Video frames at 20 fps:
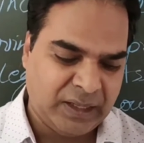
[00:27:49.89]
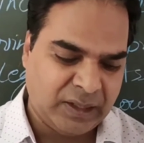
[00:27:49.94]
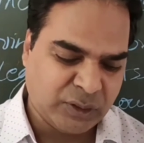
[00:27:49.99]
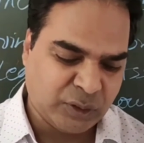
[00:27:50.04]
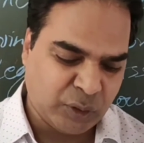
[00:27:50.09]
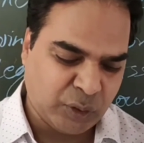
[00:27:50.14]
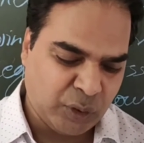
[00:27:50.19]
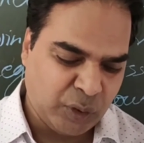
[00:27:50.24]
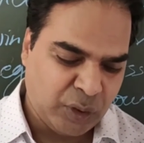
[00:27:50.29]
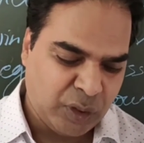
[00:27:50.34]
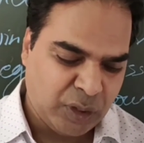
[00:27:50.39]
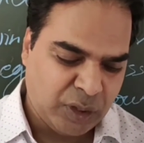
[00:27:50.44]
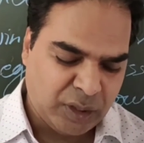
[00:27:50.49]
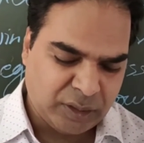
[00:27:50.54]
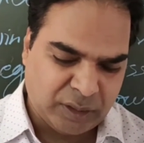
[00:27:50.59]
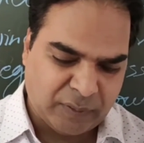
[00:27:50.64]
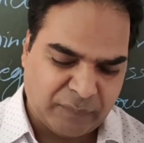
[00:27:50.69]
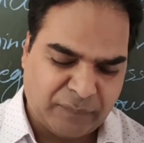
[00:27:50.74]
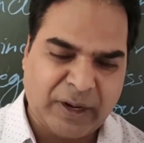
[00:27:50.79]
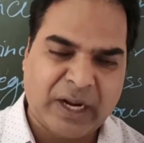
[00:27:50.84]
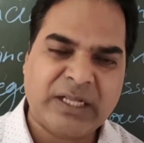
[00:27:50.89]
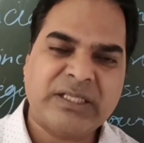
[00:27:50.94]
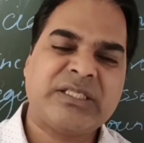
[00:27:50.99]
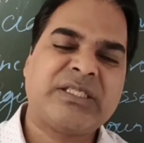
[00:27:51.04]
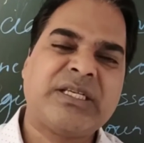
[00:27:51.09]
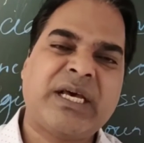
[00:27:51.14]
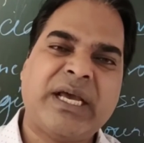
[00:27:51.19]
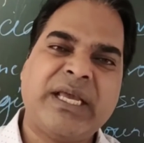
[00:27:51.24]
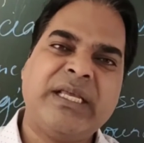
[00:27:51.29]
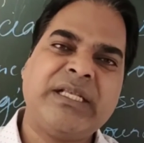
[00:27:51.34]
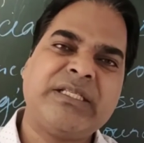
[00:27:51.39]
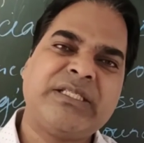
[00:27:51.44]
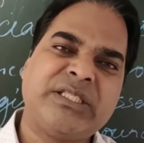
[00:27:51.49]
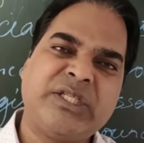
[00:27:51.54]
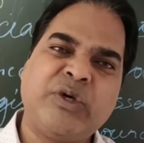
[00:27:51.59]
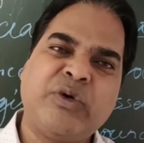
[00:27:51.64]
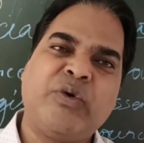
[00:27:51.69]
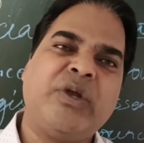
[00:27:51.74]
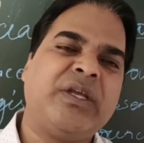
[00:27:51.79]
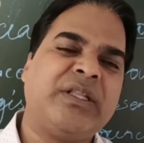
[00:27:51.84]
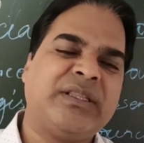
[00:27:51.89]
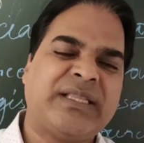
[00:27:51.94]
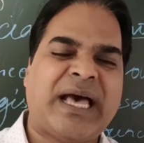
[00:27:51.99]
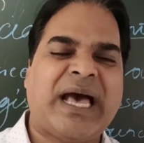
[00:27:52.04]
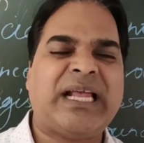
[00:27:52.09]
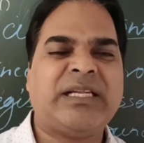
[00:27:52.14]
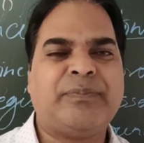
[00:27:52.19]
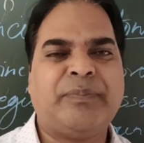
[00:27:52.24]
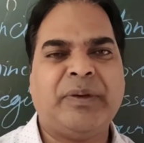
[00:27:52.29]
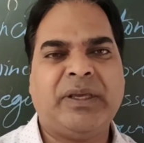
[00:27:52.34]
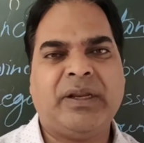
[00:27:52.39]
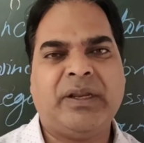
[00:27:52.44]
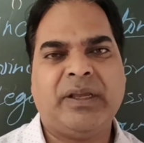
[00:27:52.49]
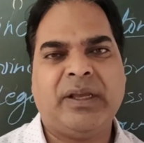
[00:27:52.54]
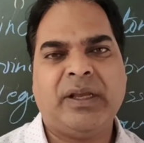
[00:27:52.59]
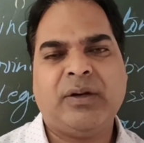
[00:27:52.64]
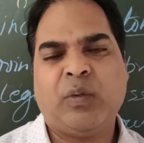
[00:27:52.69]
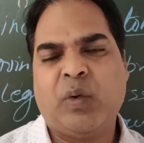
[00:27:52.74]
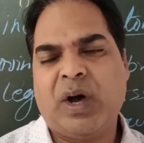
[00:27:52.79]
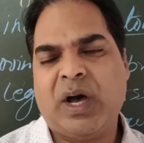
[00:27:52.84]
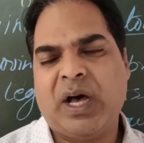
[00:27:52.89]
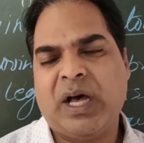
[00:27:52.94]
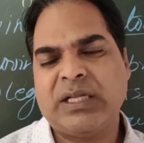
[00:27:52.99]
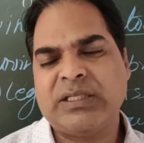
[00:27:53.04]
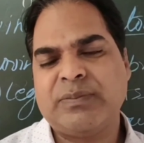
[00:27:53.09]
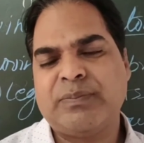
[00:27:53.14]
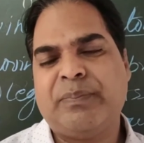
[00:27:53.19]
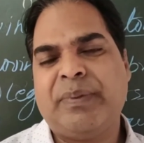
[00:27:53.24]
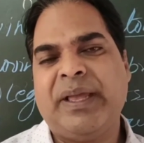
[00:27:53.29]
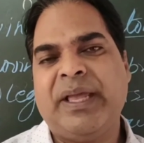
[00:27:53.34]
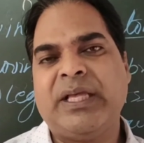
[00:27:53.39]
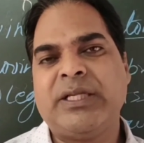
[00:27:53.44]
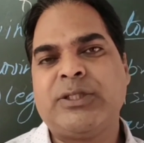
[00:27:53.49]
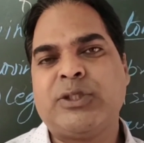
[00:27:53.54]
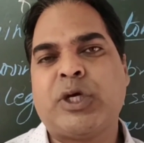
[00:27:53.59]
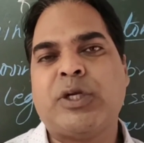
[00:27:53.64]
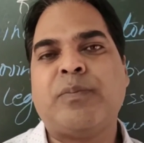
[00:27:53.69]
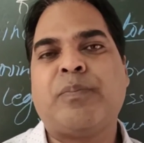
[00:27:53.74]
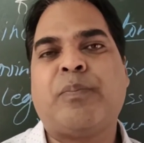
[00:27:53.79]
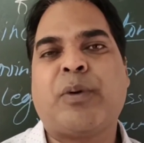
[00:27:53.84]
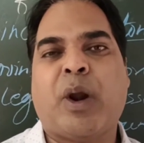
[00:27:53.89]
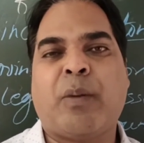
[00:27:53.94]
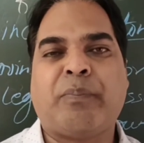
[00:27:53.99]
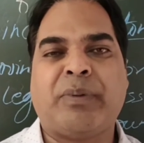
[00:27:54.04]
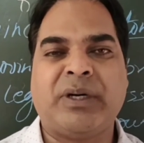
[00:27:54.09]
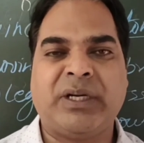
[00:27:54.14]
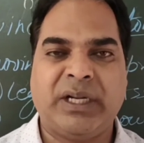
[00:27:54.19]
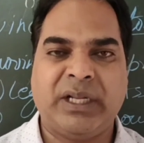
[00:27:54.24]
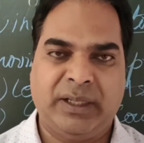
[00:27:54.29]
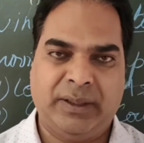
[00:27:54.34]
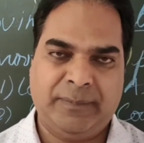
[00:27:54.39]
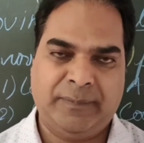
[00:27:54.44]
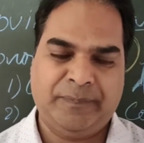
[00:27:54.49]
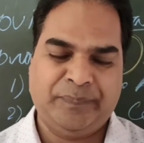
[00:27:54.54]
So the franchise during that period was based on property.